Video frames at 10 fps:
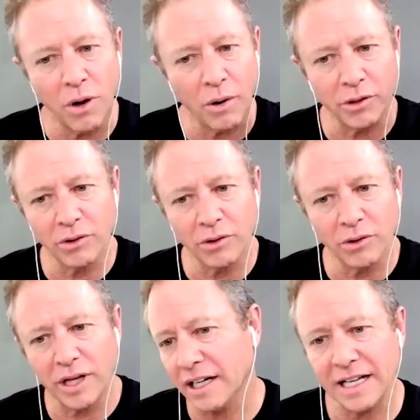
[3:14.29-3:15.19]
What were you
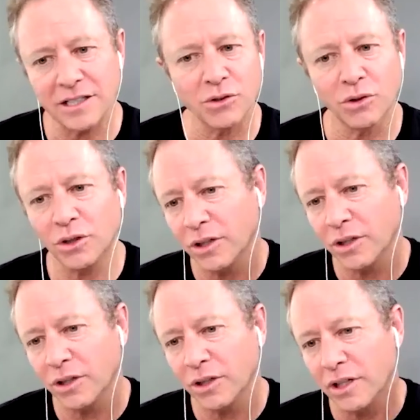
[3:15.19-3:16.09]
like in high
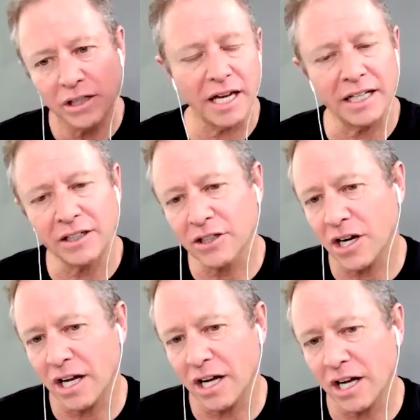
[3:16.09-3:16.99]
school, got into
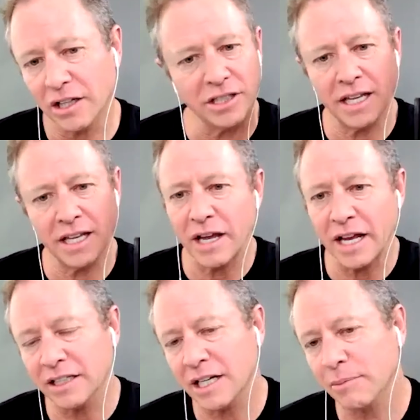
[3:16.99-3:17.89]
college, and then
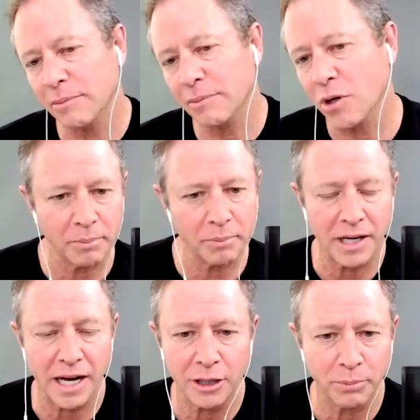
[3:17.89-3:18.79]
ended up going into
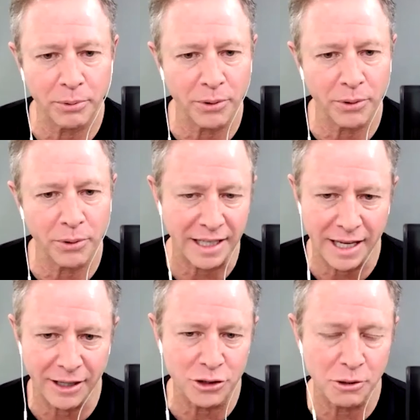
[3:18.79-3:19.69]

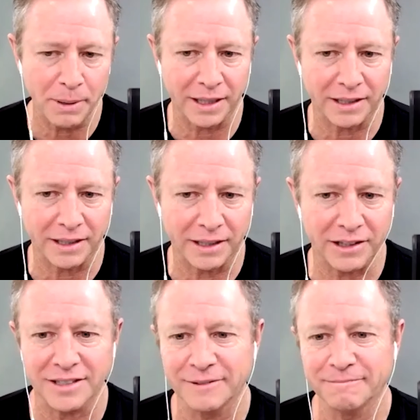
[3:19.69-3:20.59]
chiropractic? How did you pick
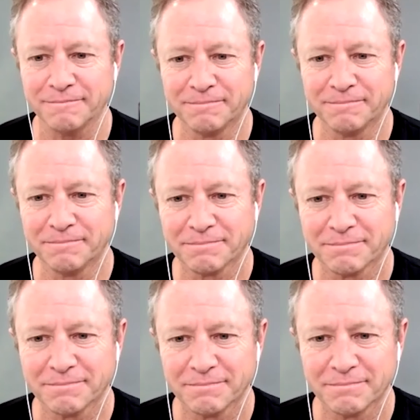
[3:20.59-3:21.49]
that? So